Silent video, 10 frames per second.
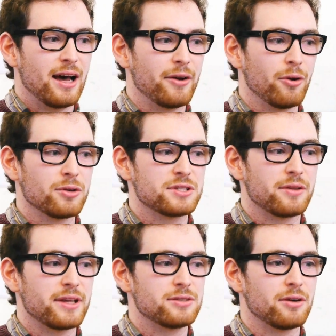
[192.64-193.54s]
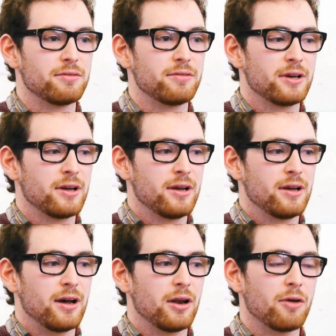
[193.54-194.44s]
And also there's sort of
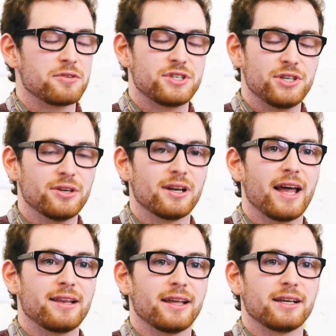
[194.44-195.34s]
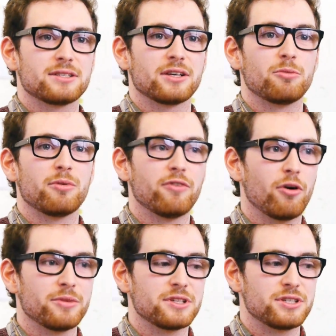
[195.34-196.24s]
a lot of student-led things, so
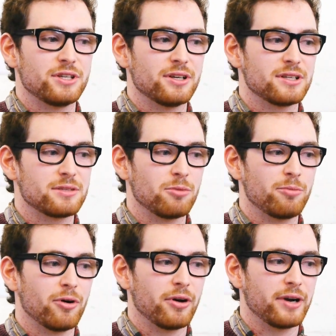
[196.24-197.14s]
performance students will put